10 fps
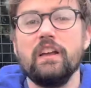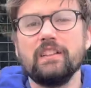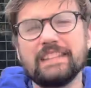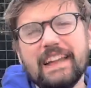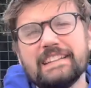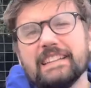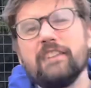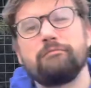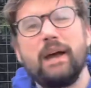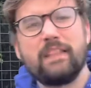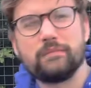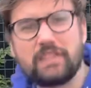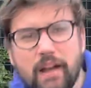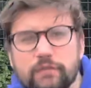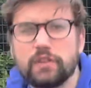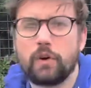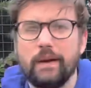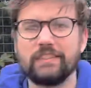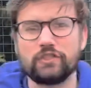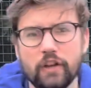tend to live by themselves. They're
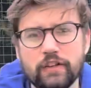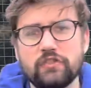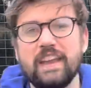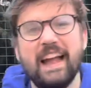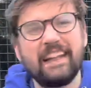quite solitary